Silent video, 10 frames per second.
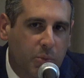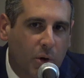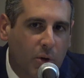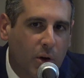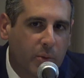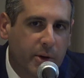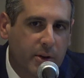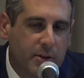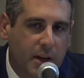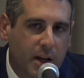prolonged
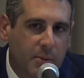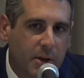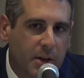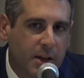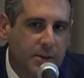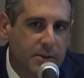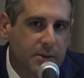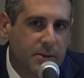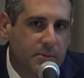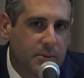period of time, I
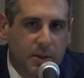just